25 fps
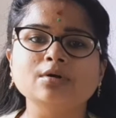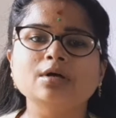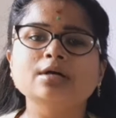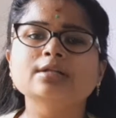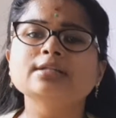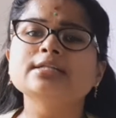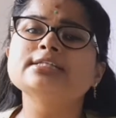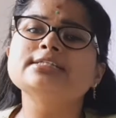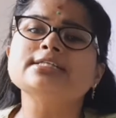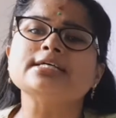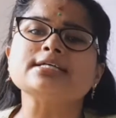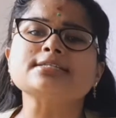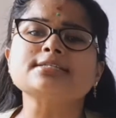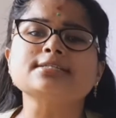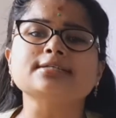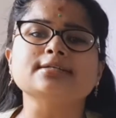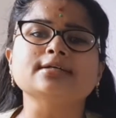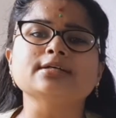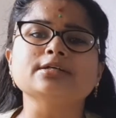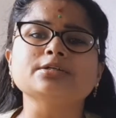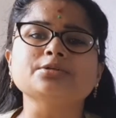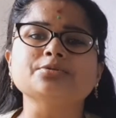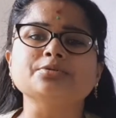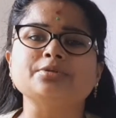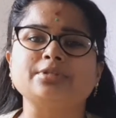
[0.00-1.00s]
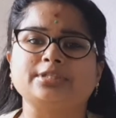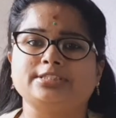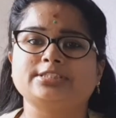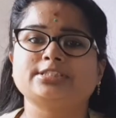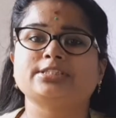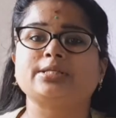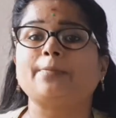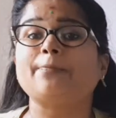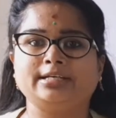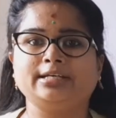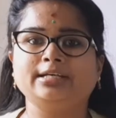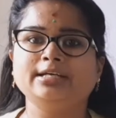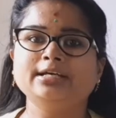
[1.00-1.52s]
These are sour to taste,
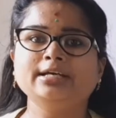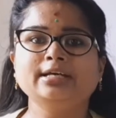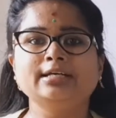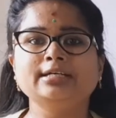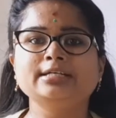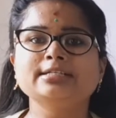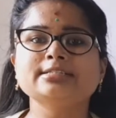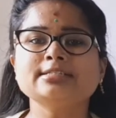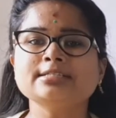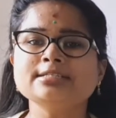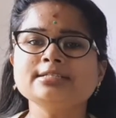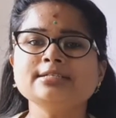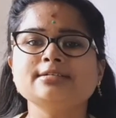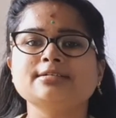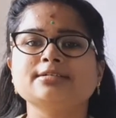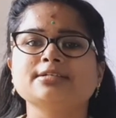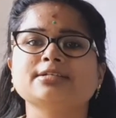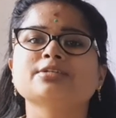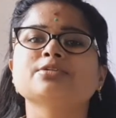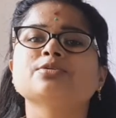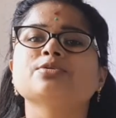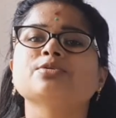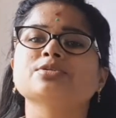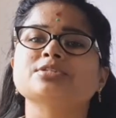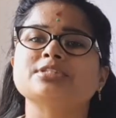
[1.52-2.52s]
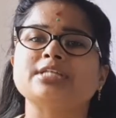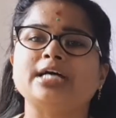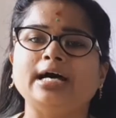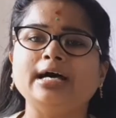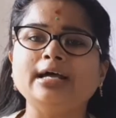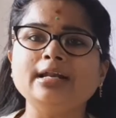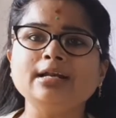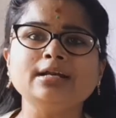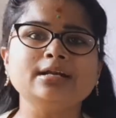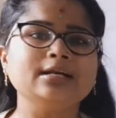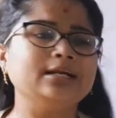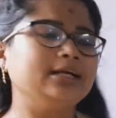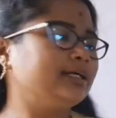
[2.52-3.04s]
isn't it? Those
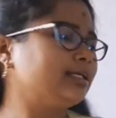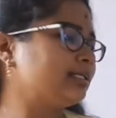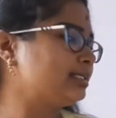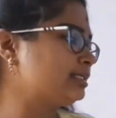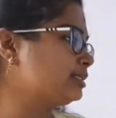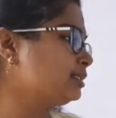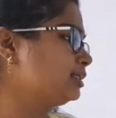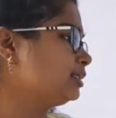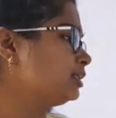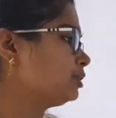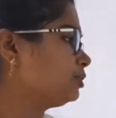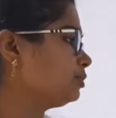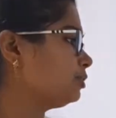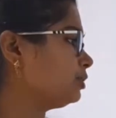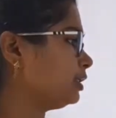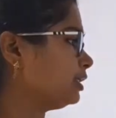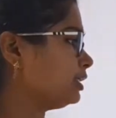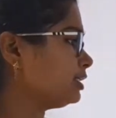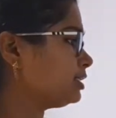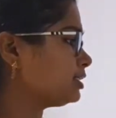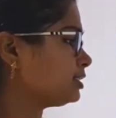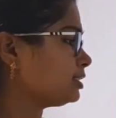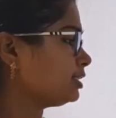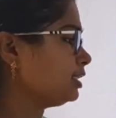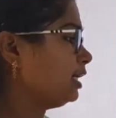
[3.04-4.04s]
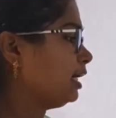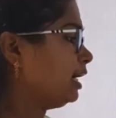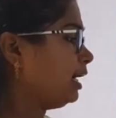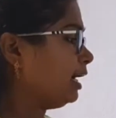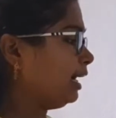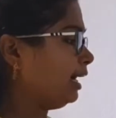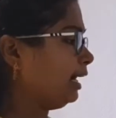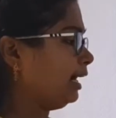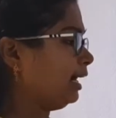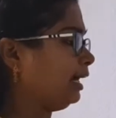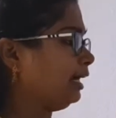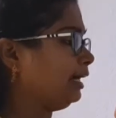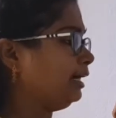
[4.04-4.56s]
are sour to taste.
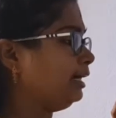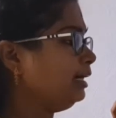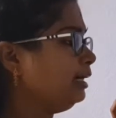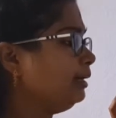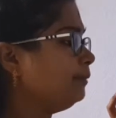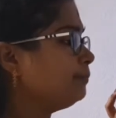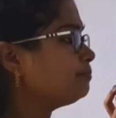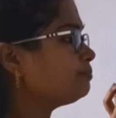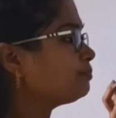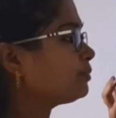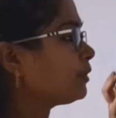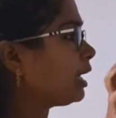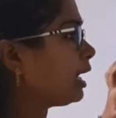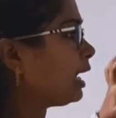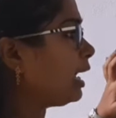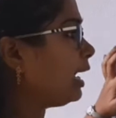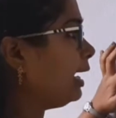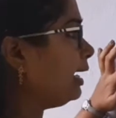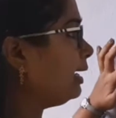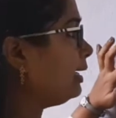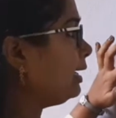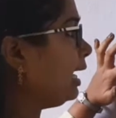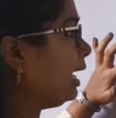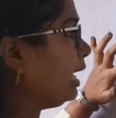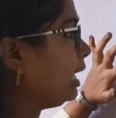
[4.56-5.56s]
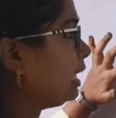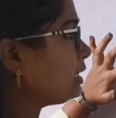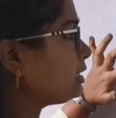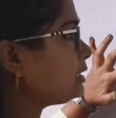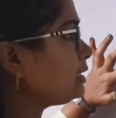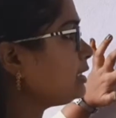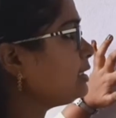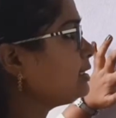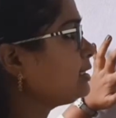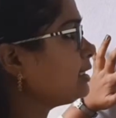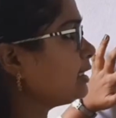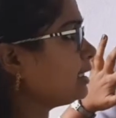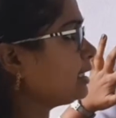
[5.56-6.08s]
And
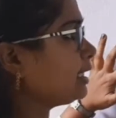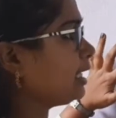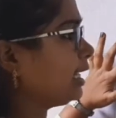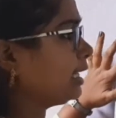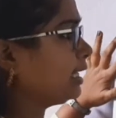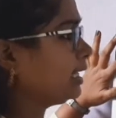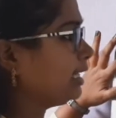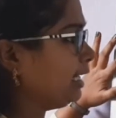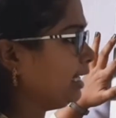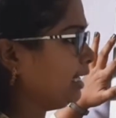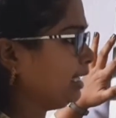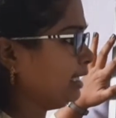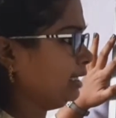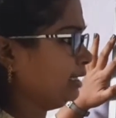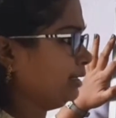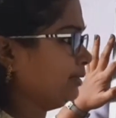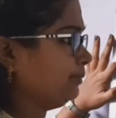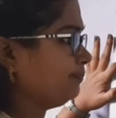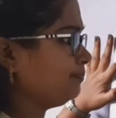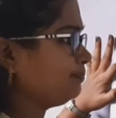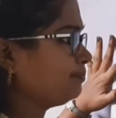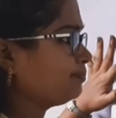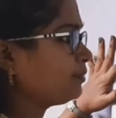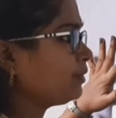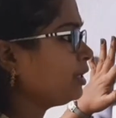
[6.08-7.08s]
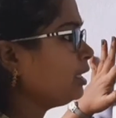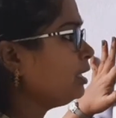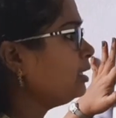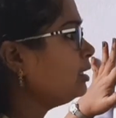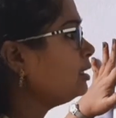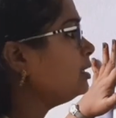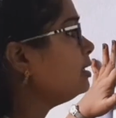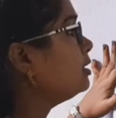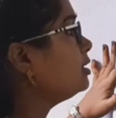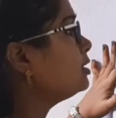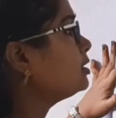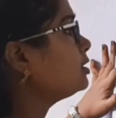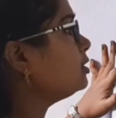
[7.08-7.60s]
acids are again.
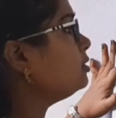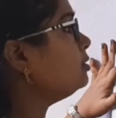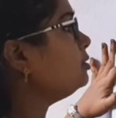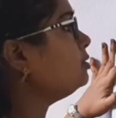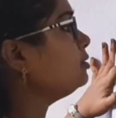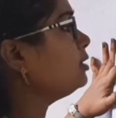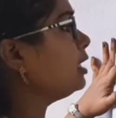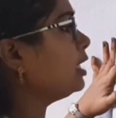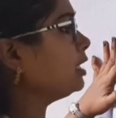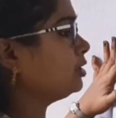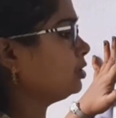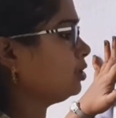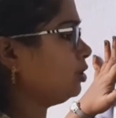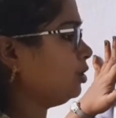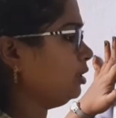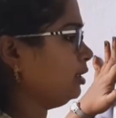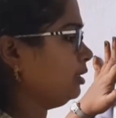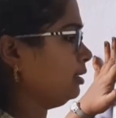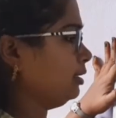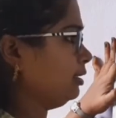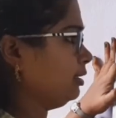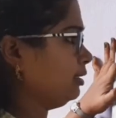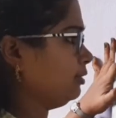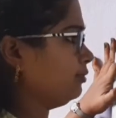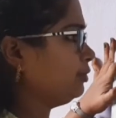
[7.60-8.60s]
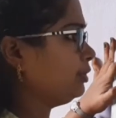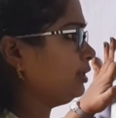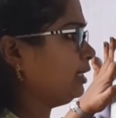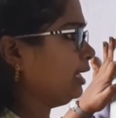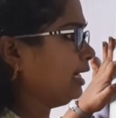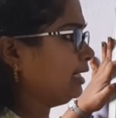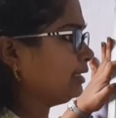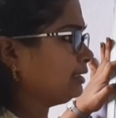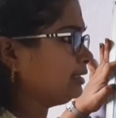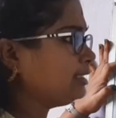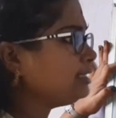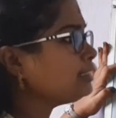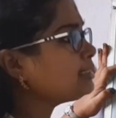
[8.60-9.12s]
So that's all with the
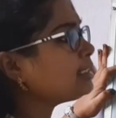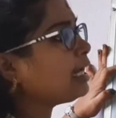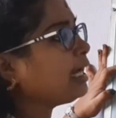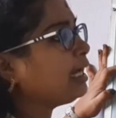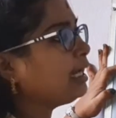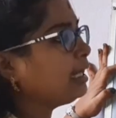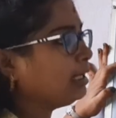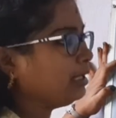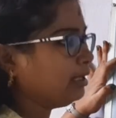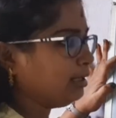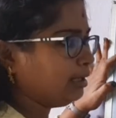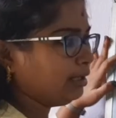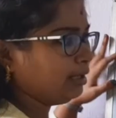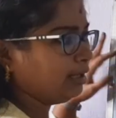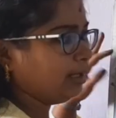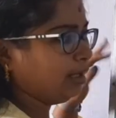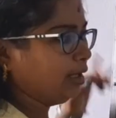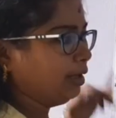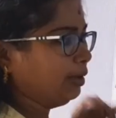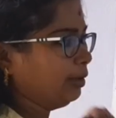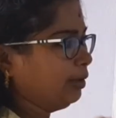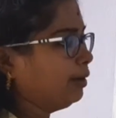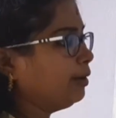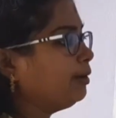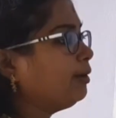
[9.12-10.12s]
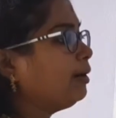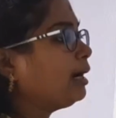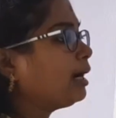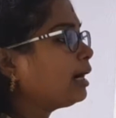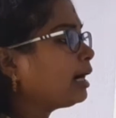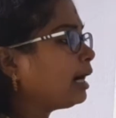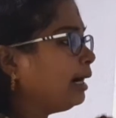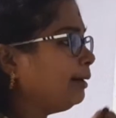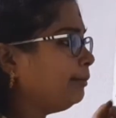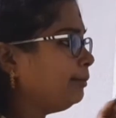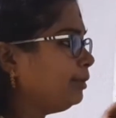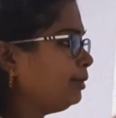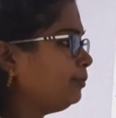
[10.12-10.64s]
acids. I'll
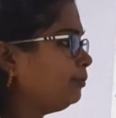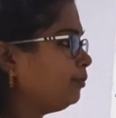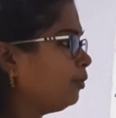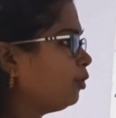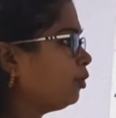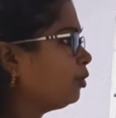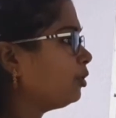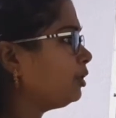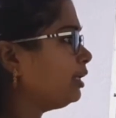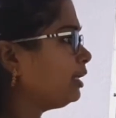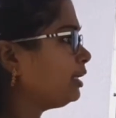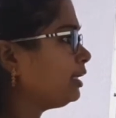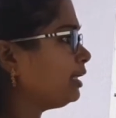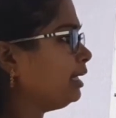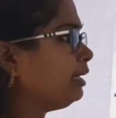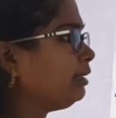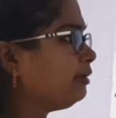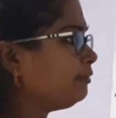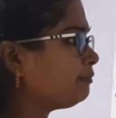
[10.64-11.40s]
come in more detail.